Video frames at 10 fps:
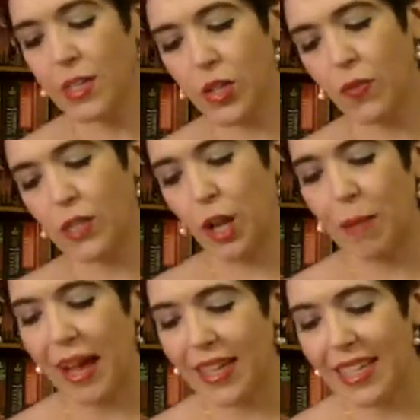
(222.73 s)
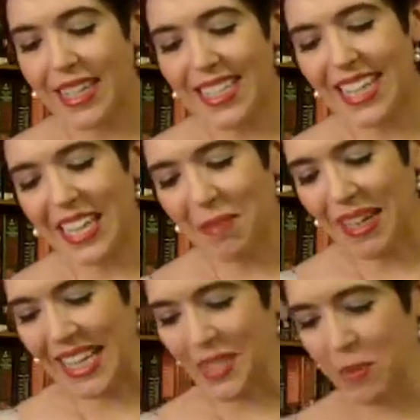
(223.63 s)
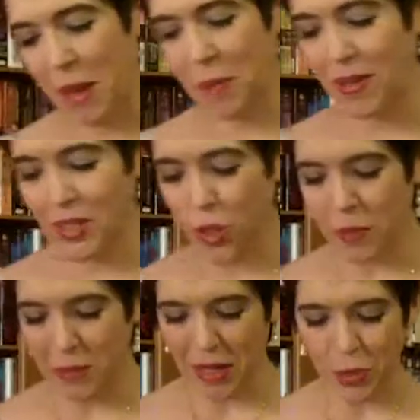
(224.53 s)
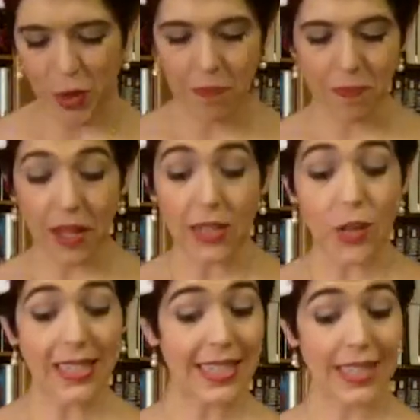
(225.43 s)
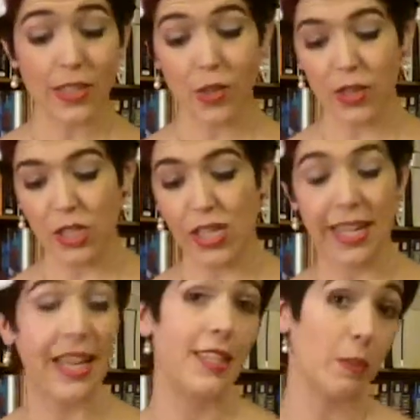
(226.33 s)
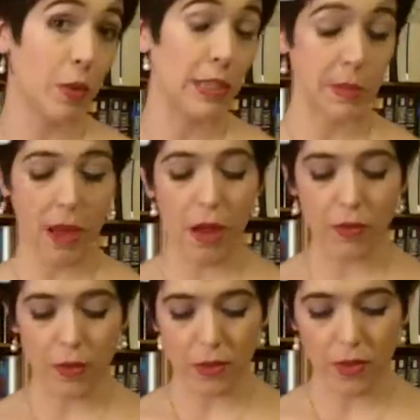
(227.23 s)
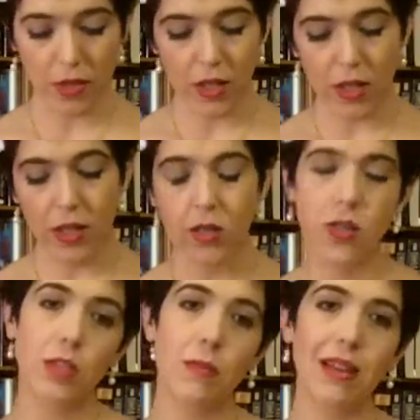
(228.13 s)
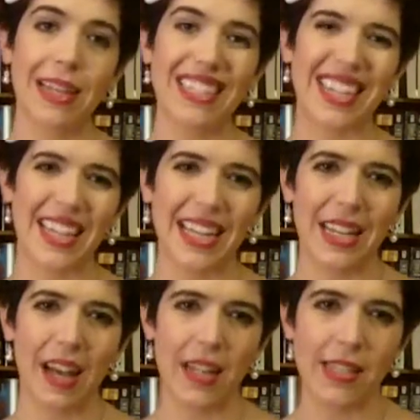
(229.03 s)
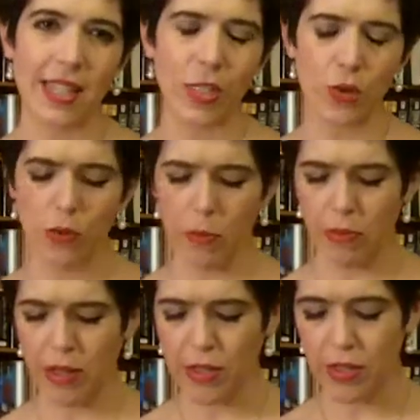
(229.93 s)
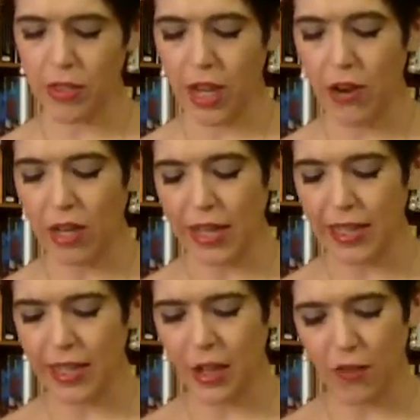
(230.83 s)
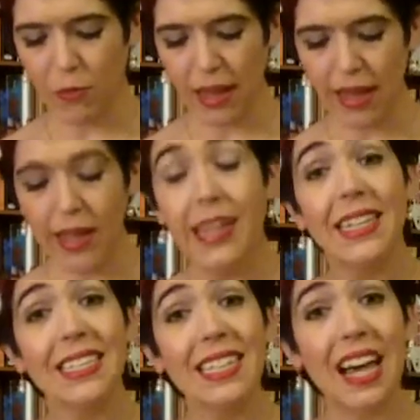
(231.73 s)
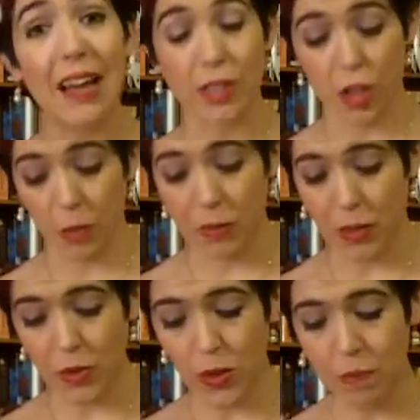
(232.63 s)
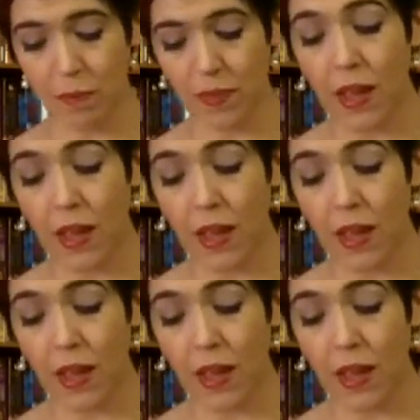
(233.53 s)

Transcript: Sophie shot back, taking my keys from my purse and opening my door. I tried to kiss her on the cheek, and she pushed me off. "You smell like tequila and sexual repression, Caroline. Get off me." She laughed and opened my door.